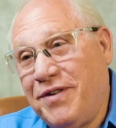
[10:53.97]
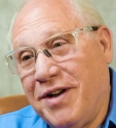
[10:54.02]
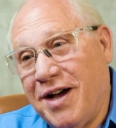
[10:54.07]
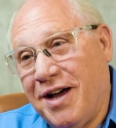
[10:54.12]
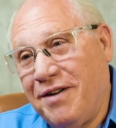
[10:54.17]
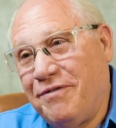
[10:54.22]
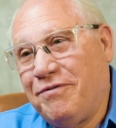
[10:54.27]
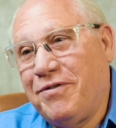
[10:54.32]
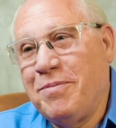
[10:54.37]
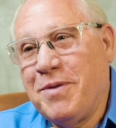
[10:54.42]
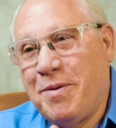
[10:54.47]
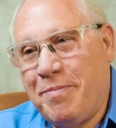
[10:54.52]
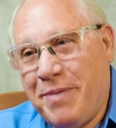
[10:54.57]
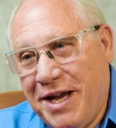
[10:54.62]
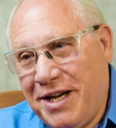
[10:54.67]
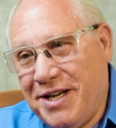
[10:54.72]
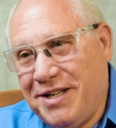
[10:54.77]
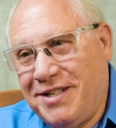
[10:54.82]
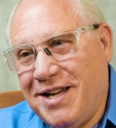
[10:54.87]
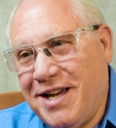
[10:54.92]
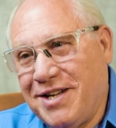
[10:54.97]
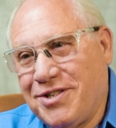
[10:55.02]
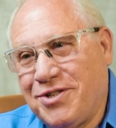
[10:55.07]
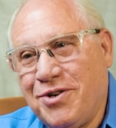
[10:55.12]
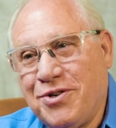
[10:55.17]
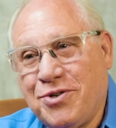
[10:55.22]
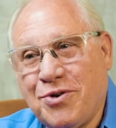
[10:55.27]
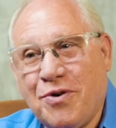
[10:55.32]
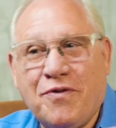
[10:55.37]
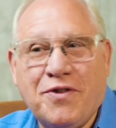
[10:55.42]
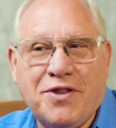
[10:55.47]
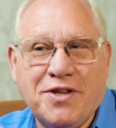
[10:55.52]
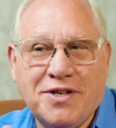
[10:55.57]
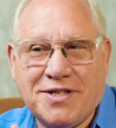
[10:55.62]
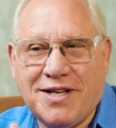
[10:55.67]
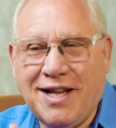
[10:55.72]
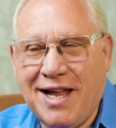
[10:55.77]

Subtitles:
got from the beta testers over this